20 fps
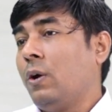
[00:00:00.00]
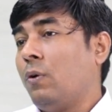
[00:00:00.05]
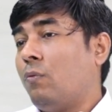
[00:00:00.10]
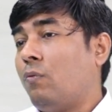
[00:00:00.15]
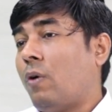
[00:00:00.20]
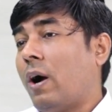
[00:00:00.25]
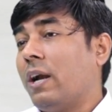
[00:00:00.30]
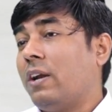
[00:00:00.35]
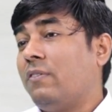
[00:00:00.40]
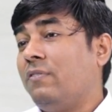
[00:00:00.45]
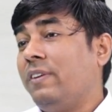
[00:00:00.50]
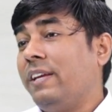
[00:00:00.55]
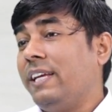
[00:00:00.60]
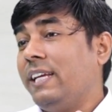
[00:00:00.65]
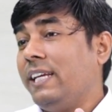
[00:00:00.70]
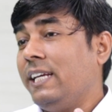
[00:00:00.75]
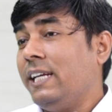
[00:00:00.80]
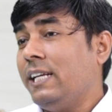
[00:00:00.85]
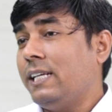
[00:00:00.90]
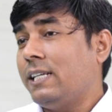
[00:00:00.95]
what we
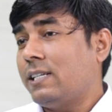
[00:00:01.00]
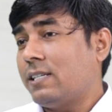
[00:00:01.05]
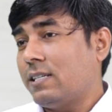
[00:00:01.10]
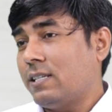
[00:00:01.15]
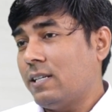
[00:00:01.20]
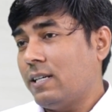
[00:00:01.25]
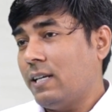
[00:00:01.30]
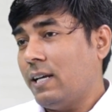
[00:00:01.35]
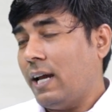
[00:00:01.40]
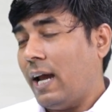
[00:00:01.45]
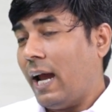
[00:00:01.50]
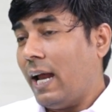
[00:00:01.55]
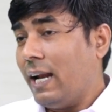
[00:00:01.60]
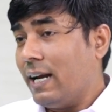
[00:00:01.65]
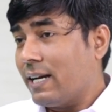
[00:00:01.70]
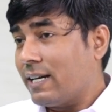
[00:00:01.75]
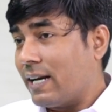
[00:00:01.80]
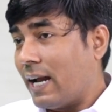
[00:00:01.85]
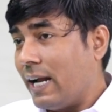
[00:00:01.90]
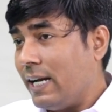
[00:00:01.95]
eat
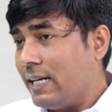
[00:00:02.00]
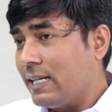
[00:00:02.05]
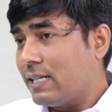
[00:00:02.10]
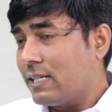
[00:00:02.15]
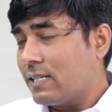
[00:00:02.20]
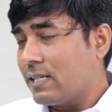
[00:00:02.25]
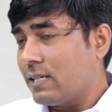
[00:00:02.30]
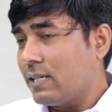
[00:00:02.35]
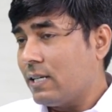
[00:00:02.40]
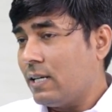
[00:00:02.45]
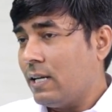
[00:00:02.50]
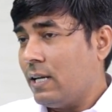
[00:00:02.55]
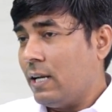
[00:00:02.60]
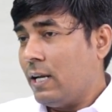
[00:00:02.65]
and right